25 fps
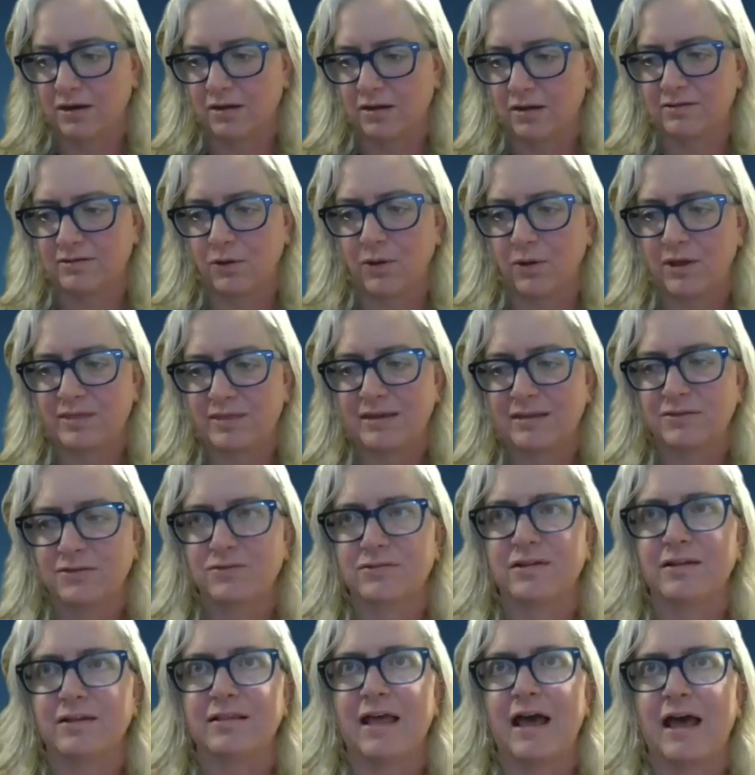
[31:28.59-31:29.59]
And so I think
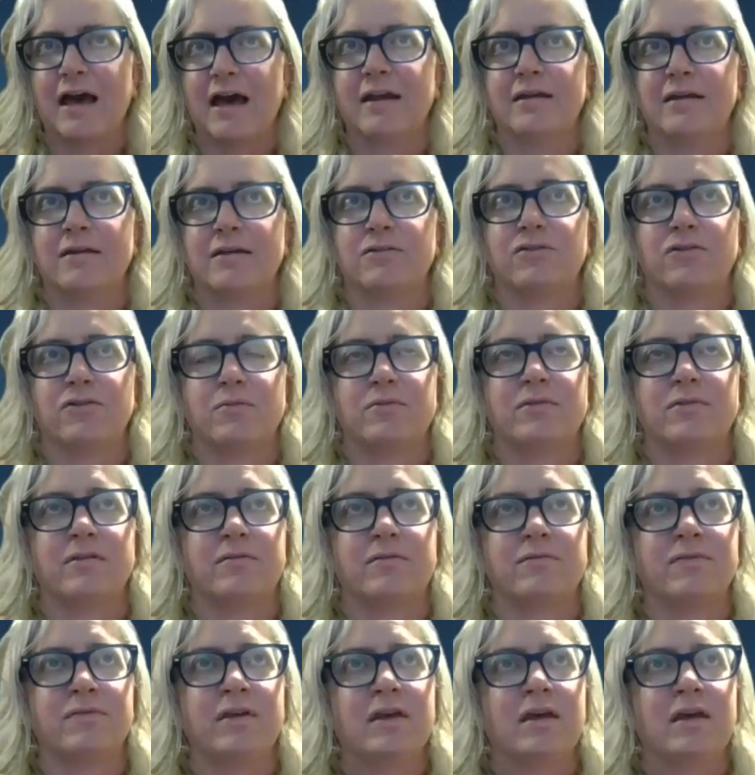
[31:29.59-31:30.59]
there's a lot in terms
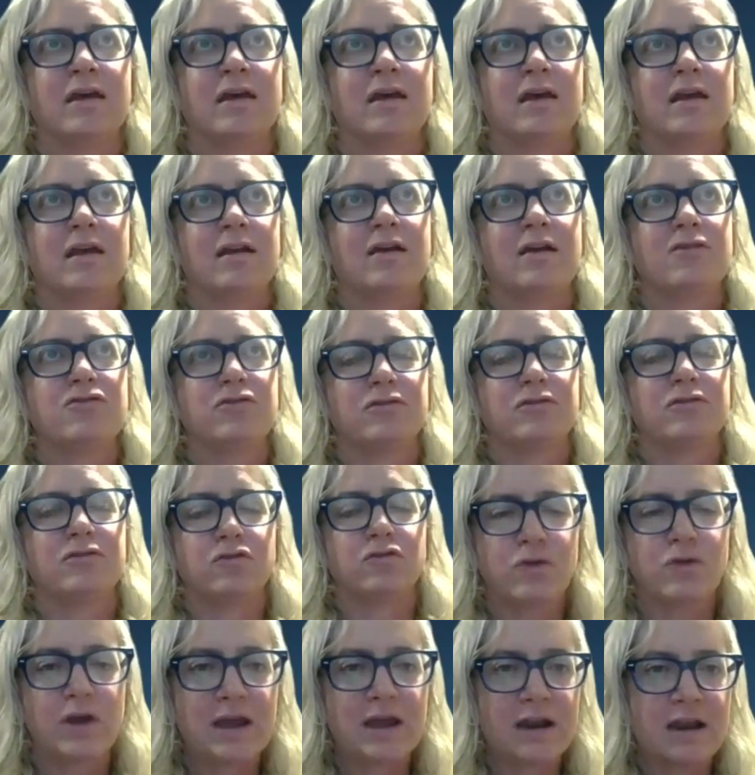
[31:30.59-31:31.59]
of not just
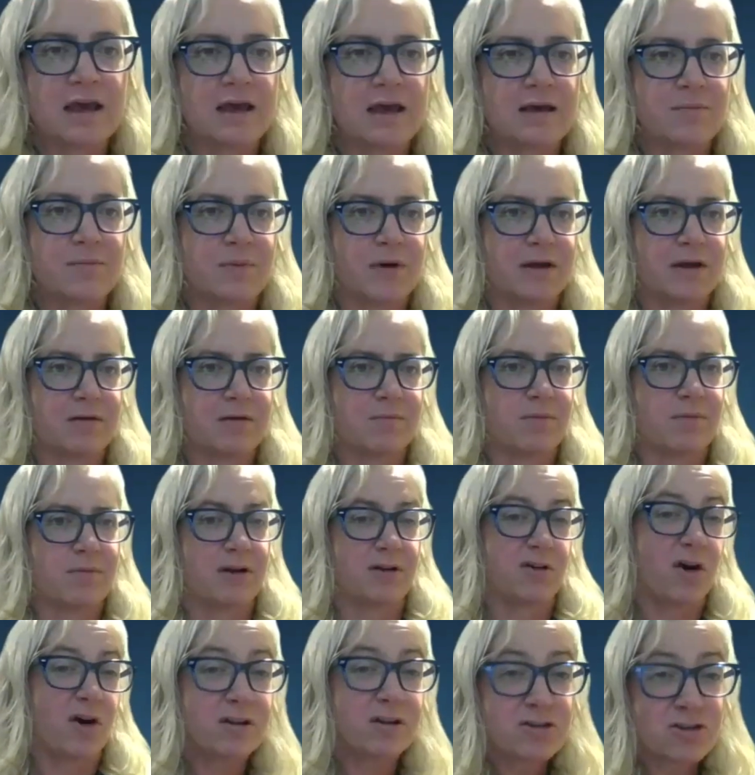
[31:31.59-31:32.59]
training, but
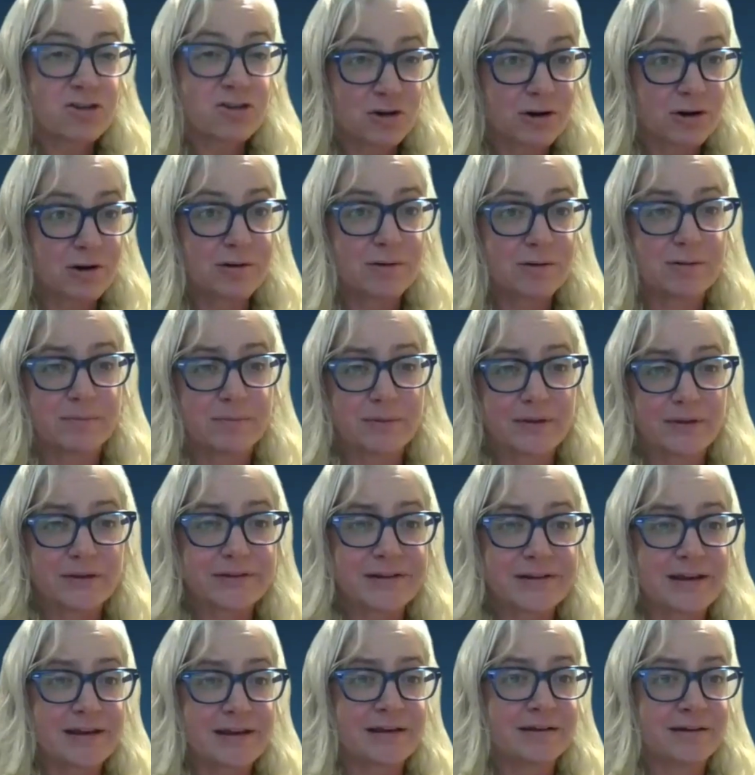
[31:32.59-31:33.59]
culture
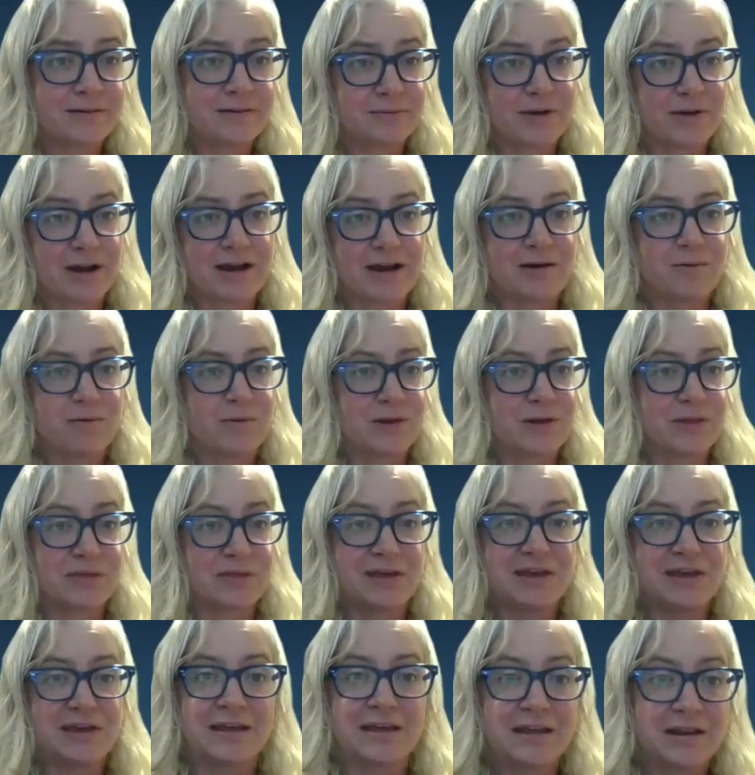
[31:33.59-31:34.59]
building, right,
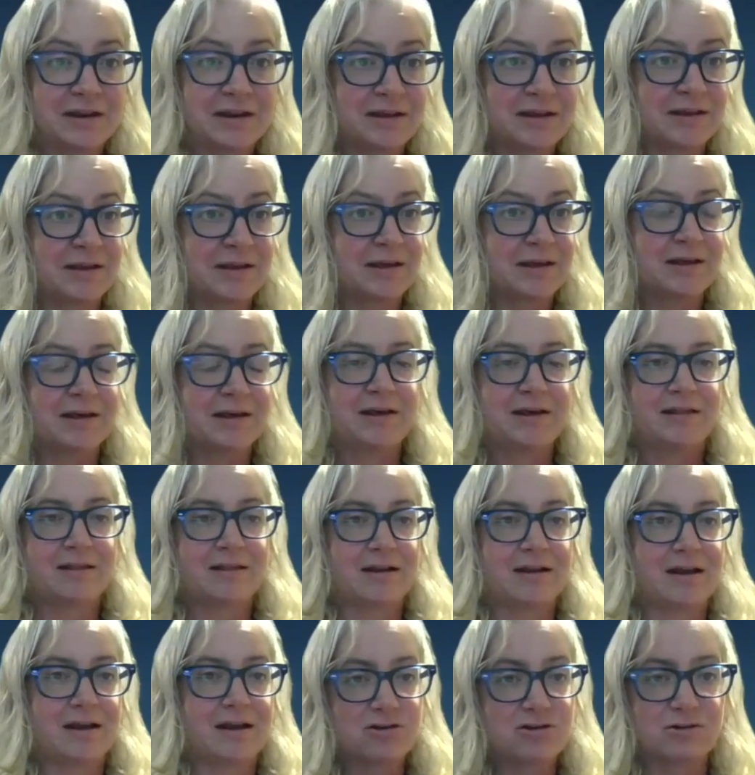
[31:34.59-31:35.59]
within the
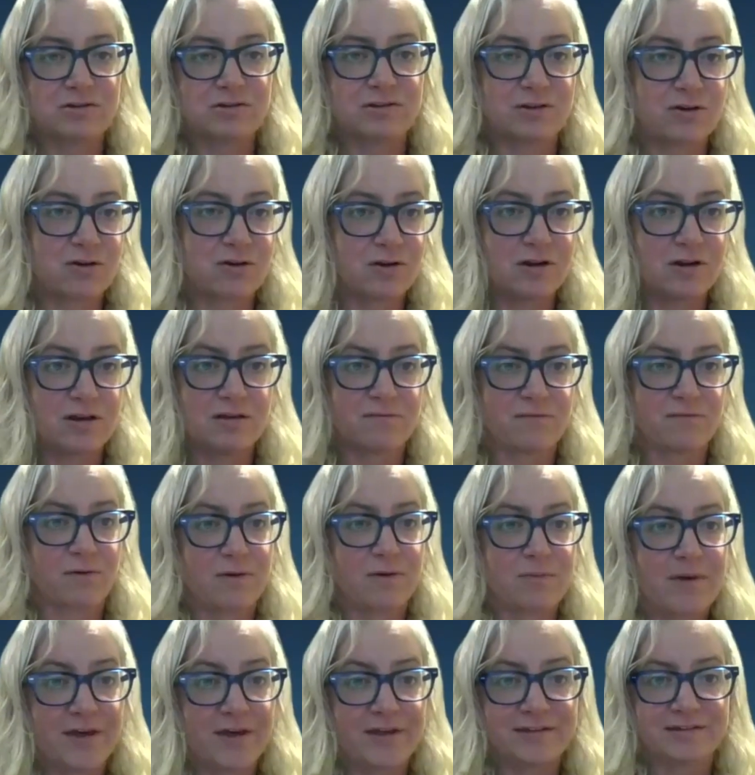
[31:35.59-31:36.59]
national security and
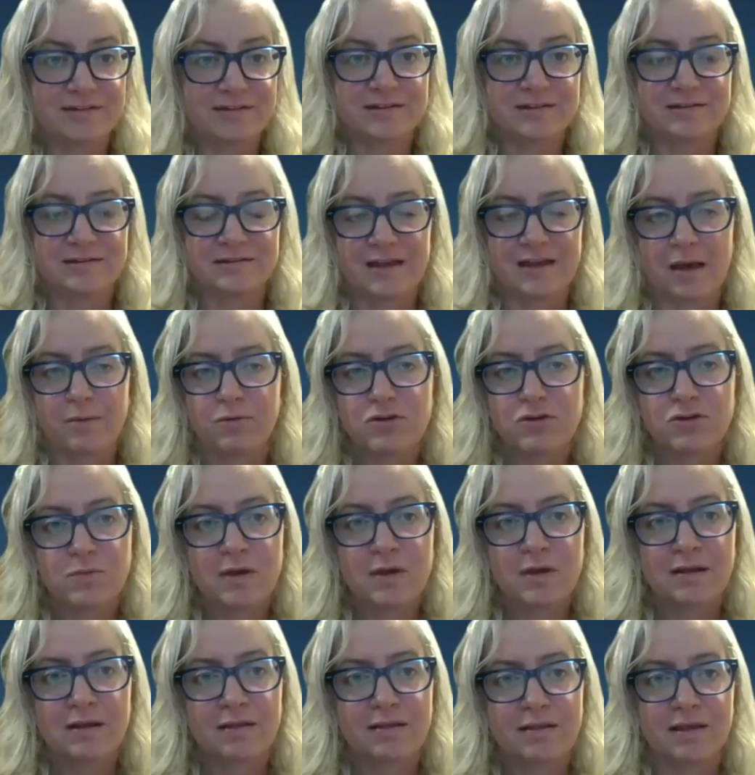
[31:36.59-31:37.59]
foreign policy
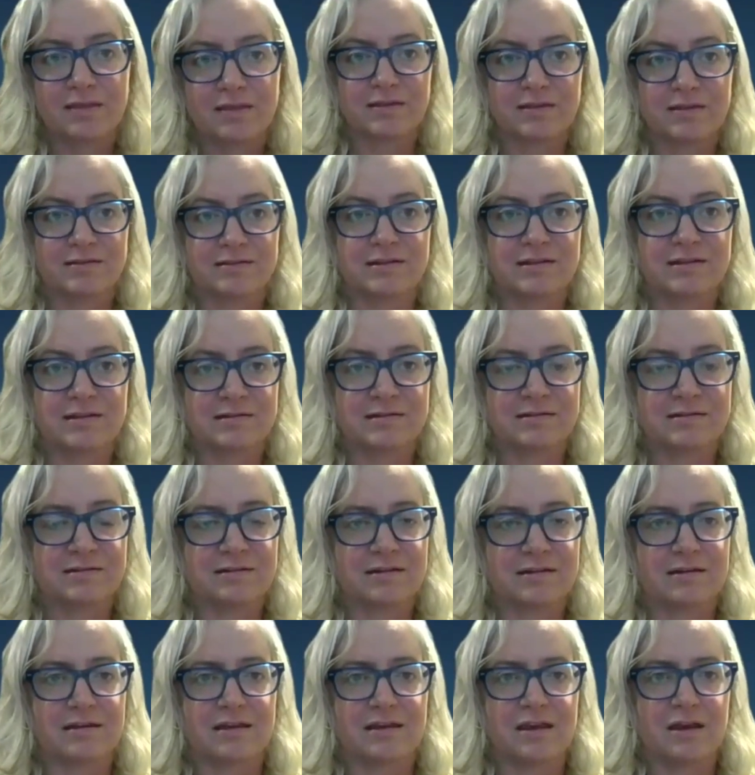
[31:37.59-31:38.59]
establishment, that this is,
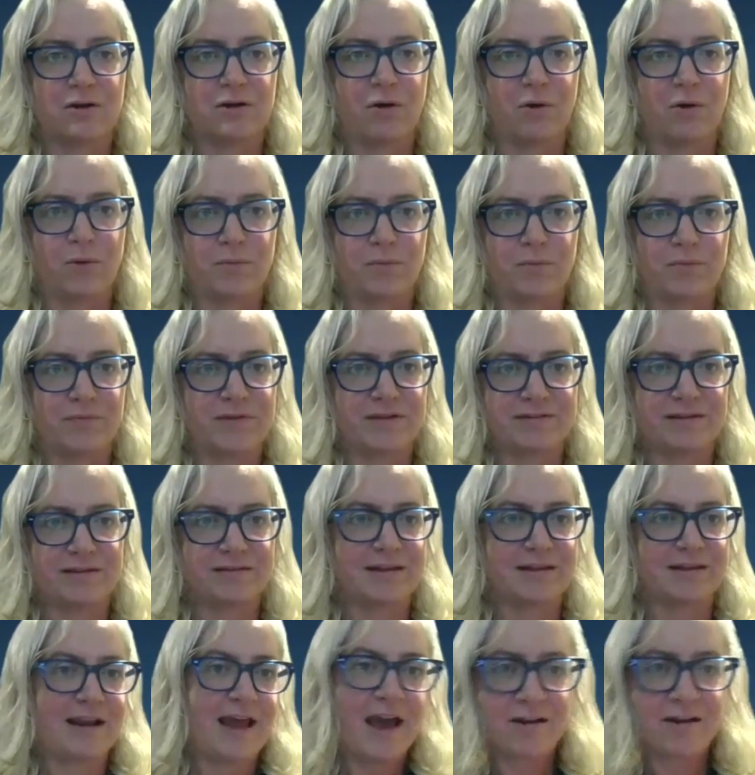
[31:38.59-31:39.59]
this
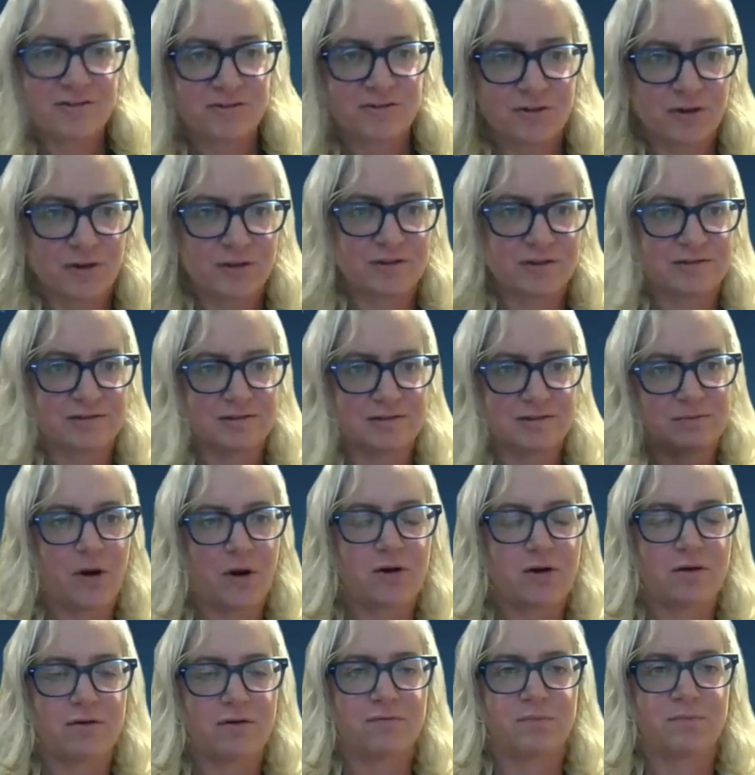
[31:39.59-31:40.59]
isn't extra, this is
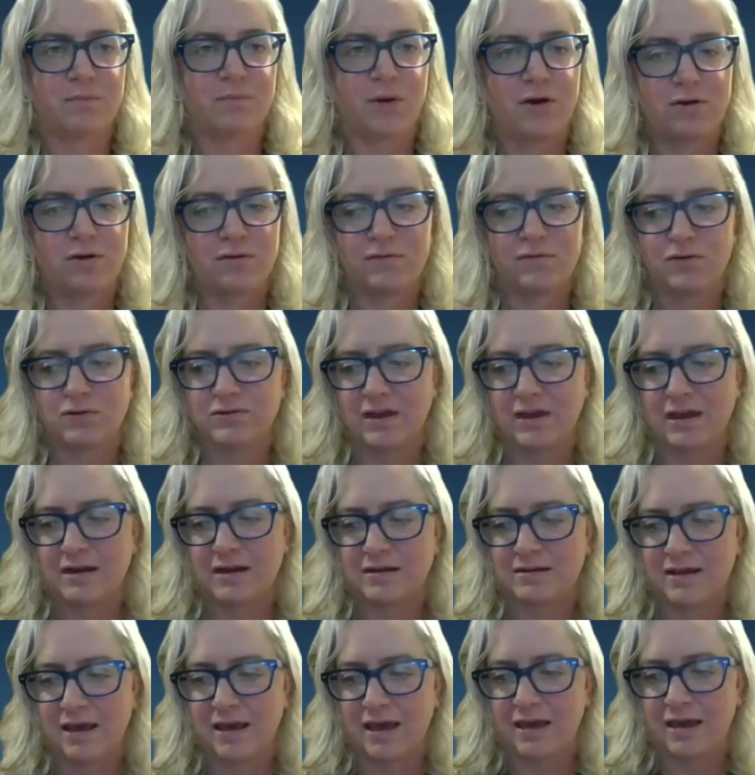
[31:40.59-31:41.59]
part of your day
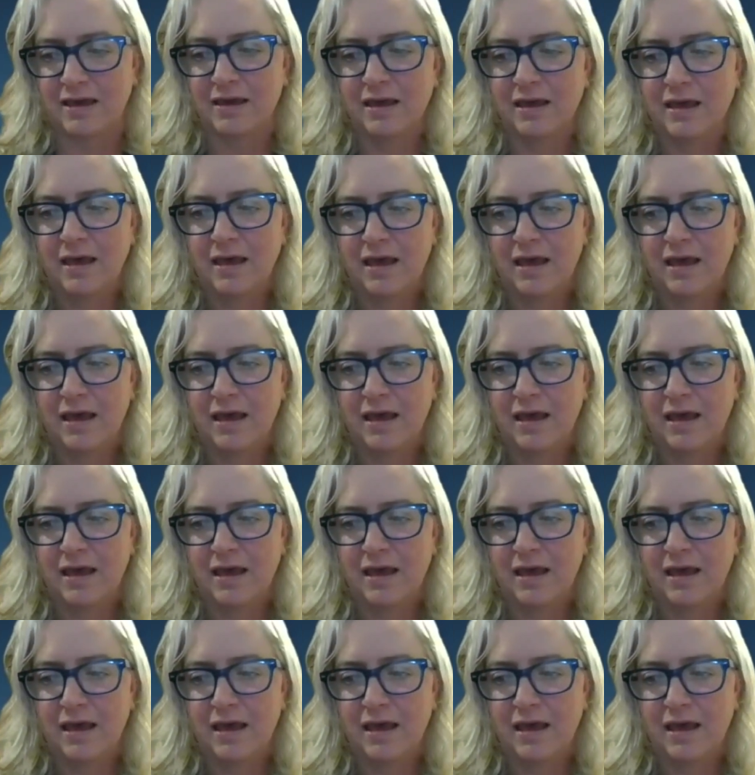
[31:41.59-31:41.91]
to day.